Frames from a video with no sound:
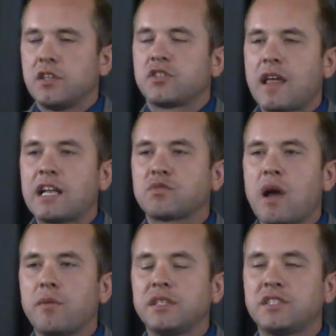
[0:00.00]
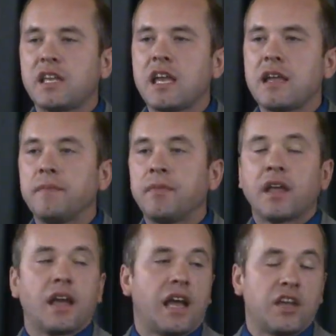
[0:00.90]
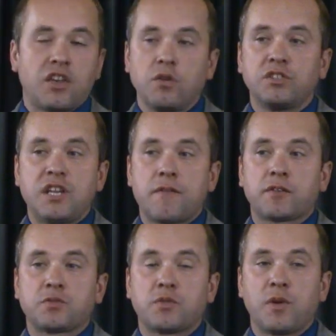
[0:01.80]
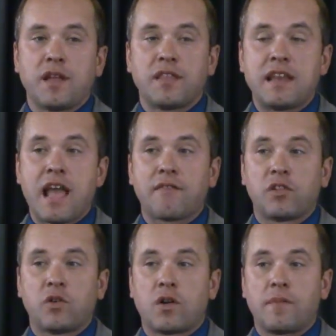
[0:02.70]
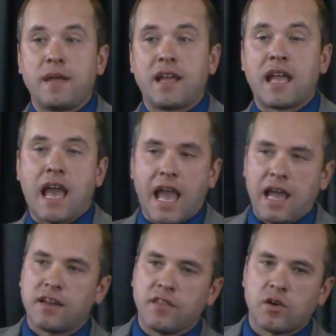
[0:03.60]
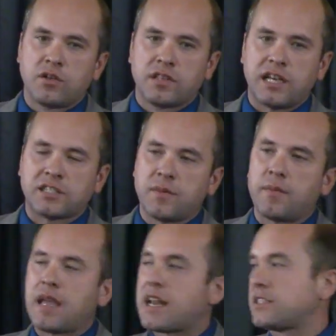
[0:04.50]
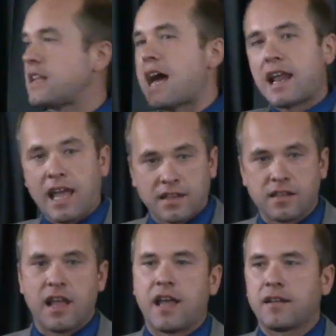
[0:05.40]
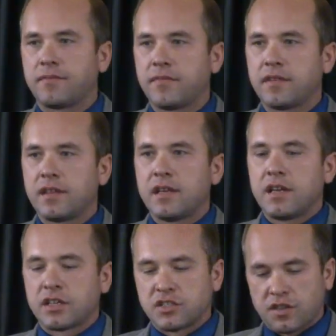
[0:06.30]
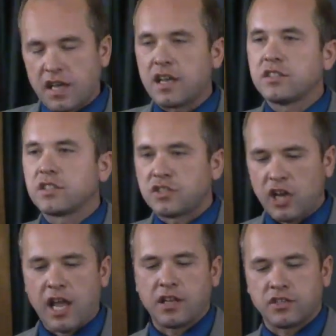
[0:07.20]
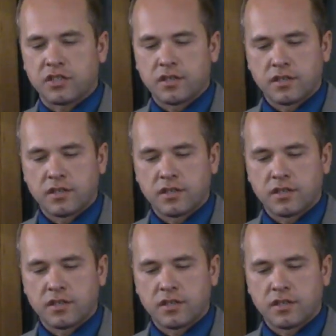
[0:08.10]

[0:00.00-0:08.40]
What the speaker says: So that's why we see a huge difference between the day of the Lord being at hand in the Old Testament, but yet it's not at hand today because things changed.